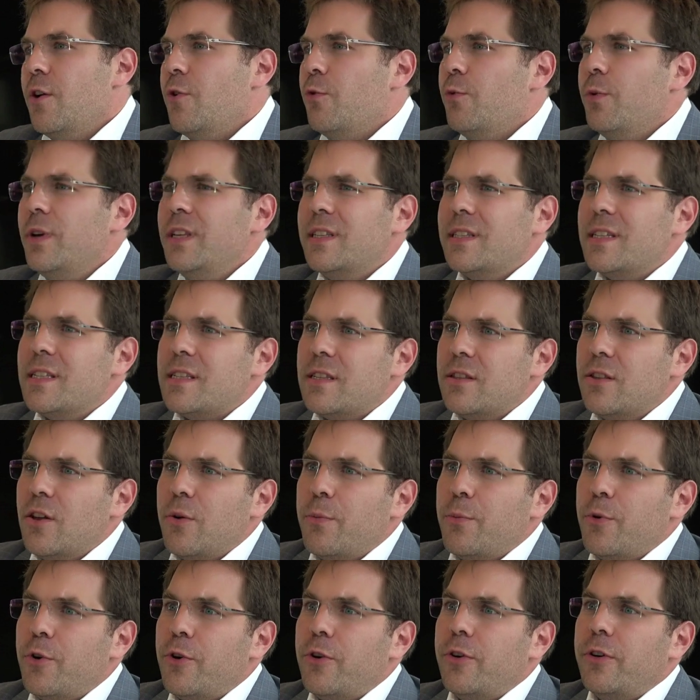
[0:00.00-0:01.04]
Risk is
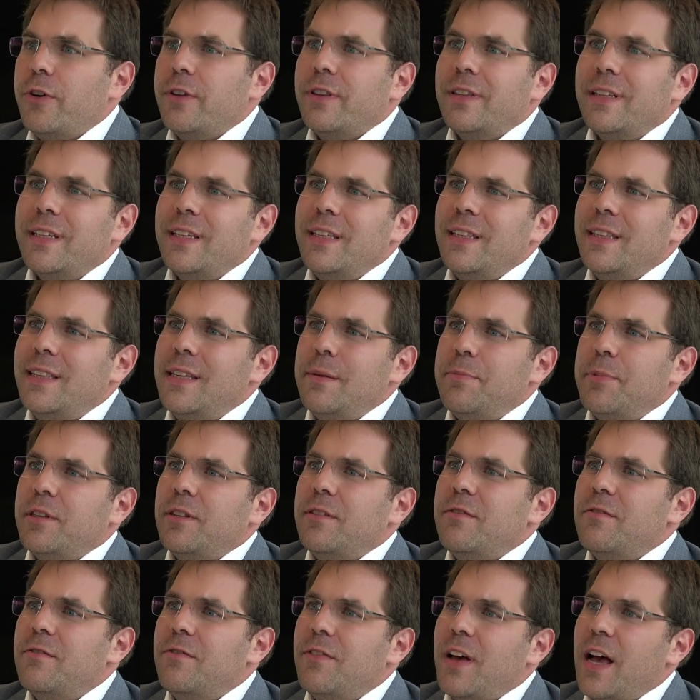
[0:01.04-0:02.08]
no more an
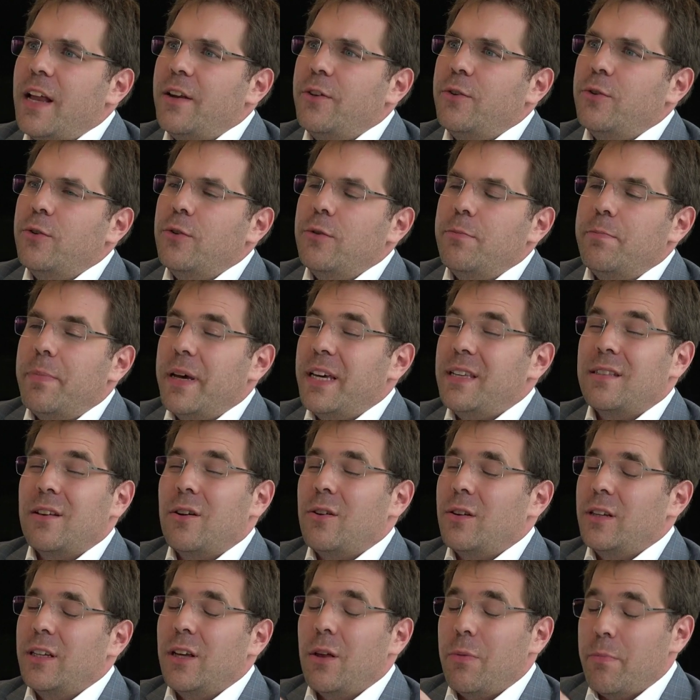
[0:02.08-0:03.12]
independent value based
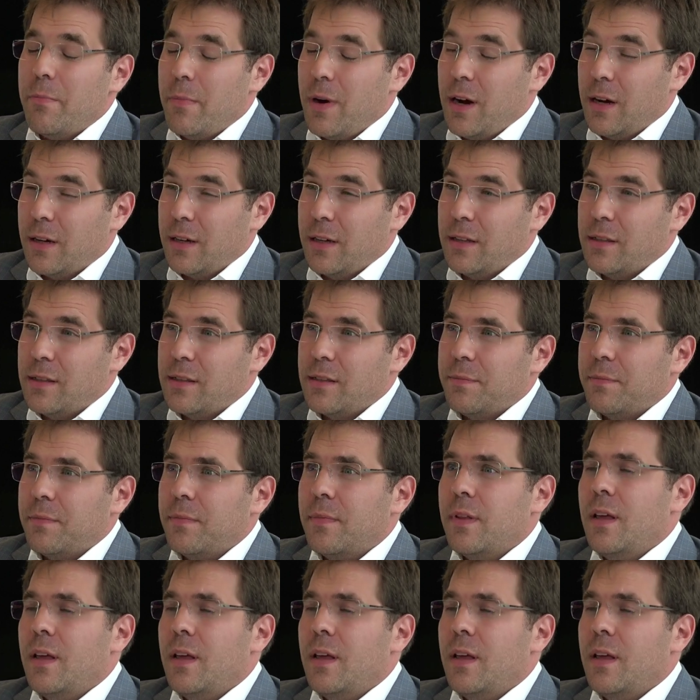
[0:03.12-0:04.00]
only on markets.